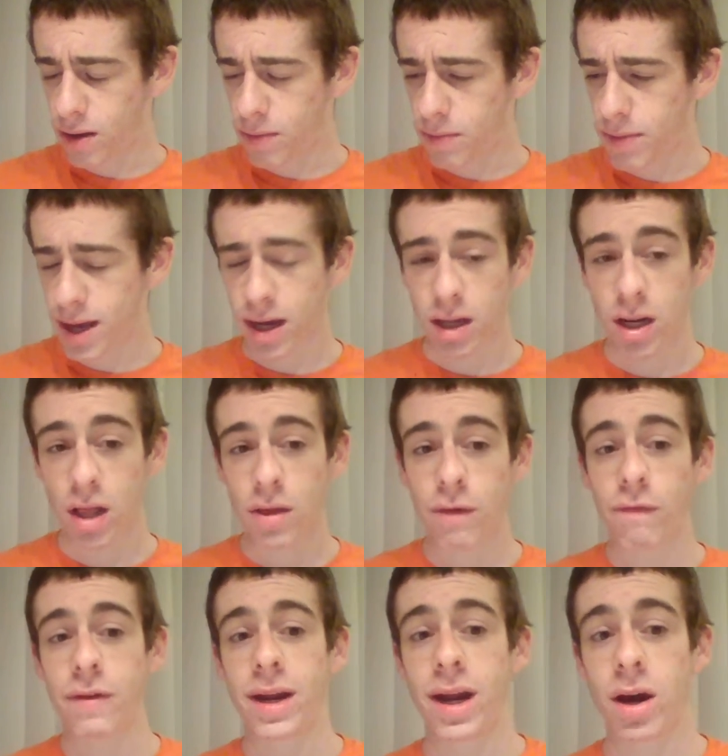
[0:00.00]
Make another
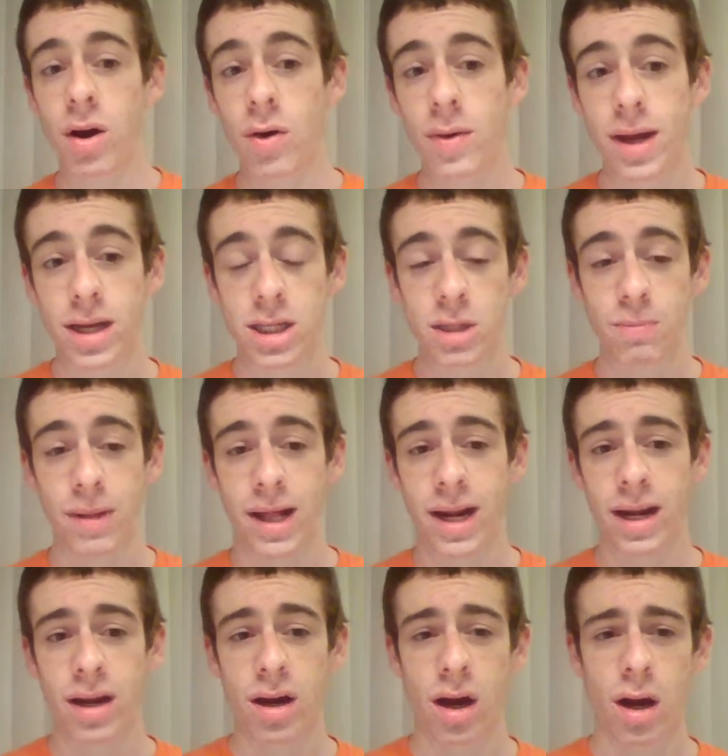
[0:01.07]
video
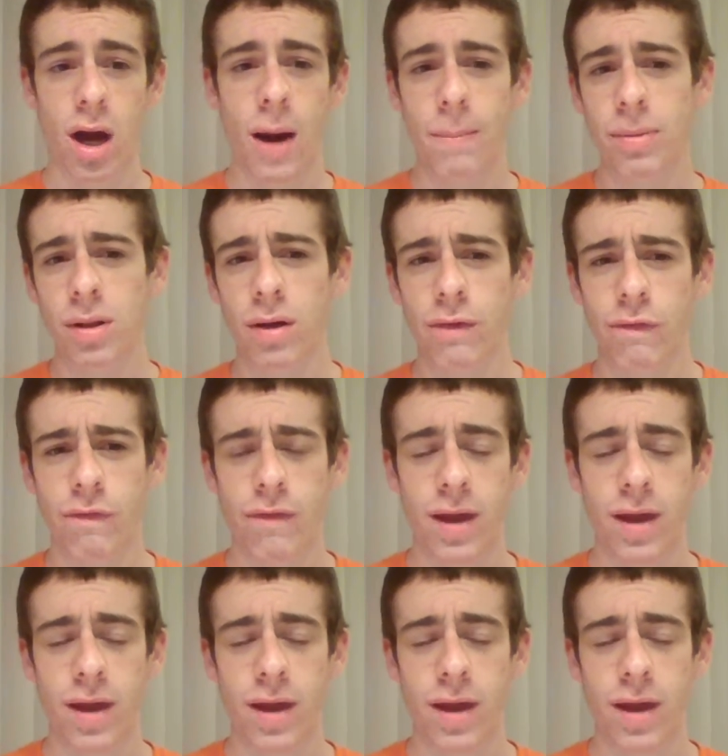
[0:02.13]
explaining a couple of